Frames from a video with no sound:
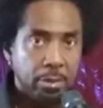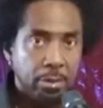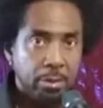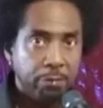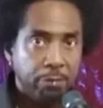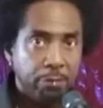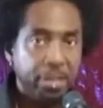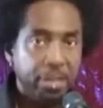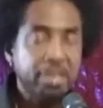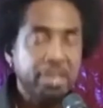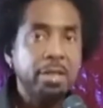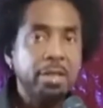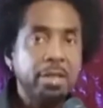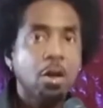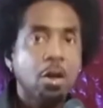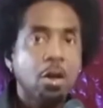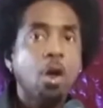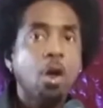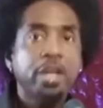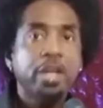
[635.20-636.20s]
fix it
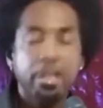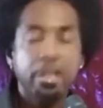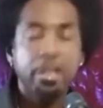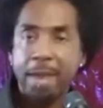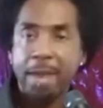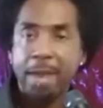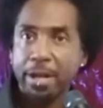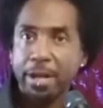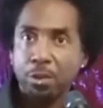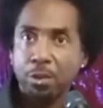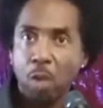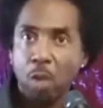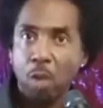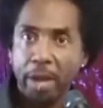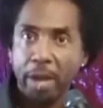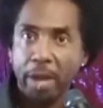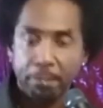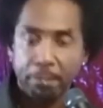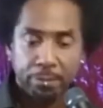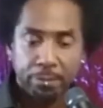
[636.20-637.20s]
or get them out of the
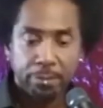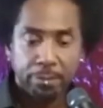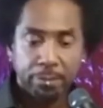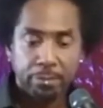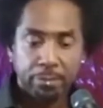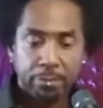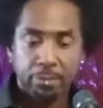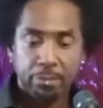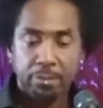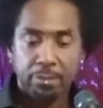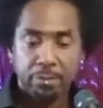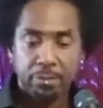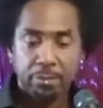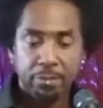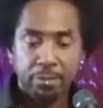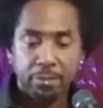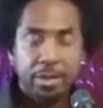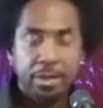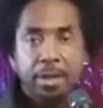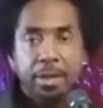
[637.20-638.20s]
way.
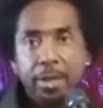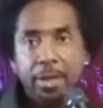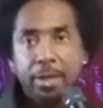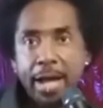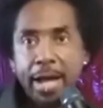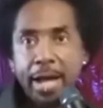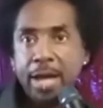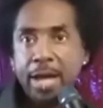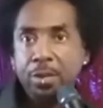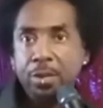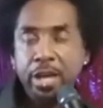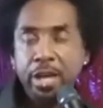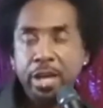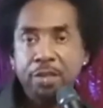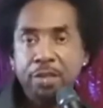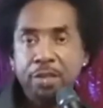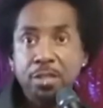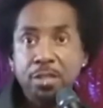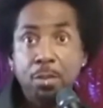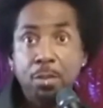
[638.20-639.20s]
I don't care if
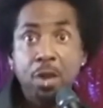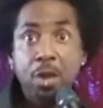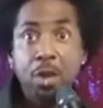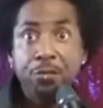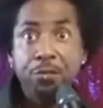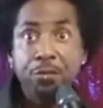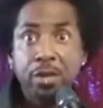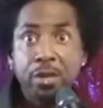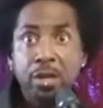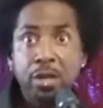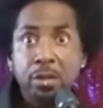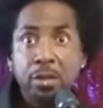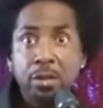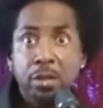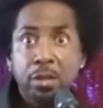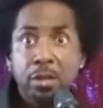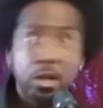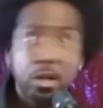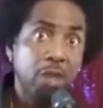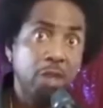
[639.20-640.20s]
it's a boyfriend,
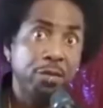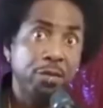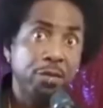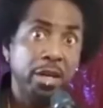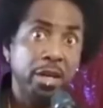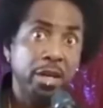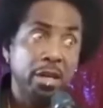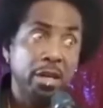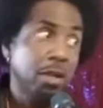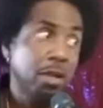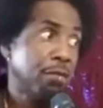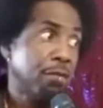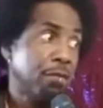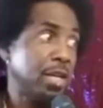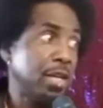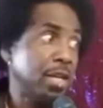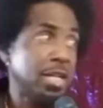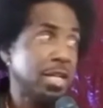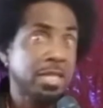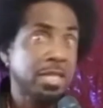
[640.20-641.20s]
girlfriend,
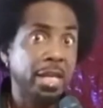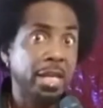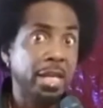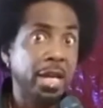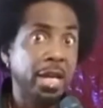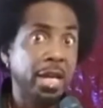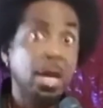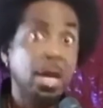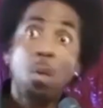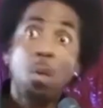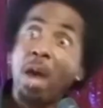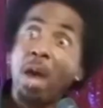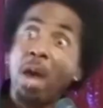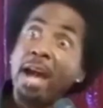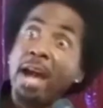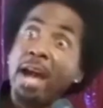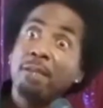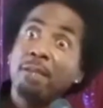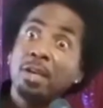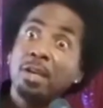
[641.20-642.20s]
fiance,
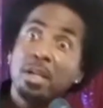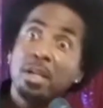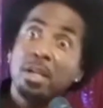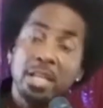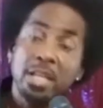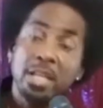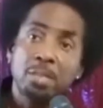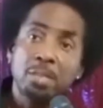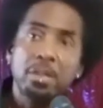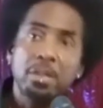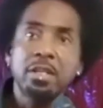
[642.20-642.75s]
wife, husband.